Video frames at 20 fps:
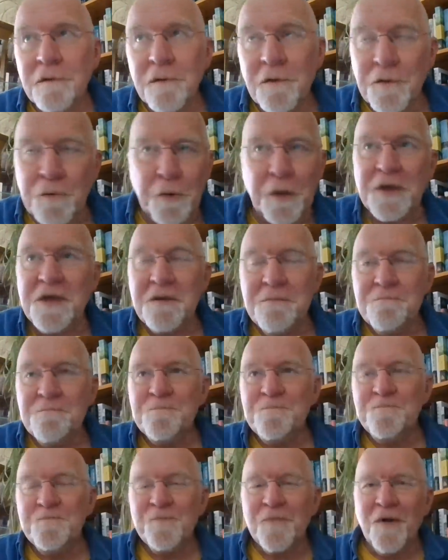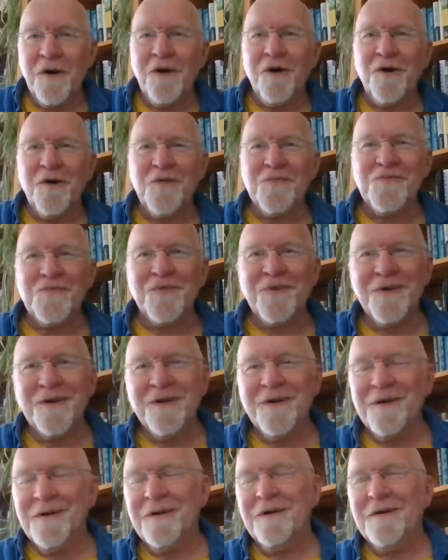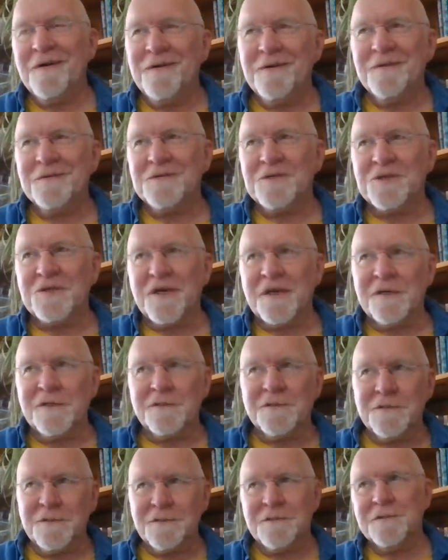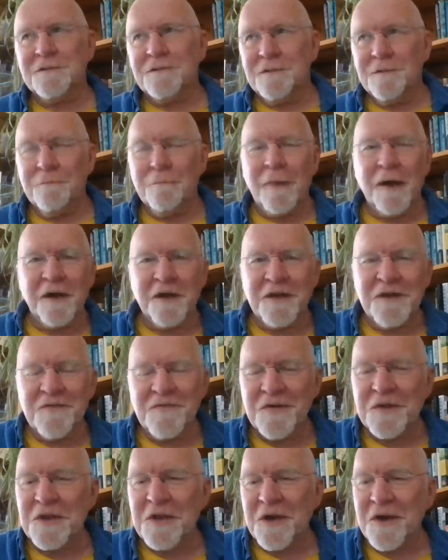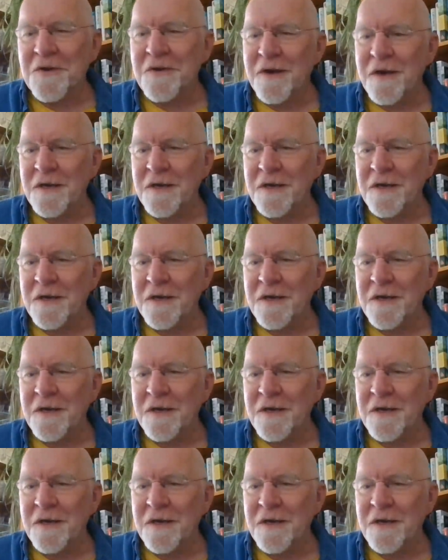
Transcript: three of today's May video.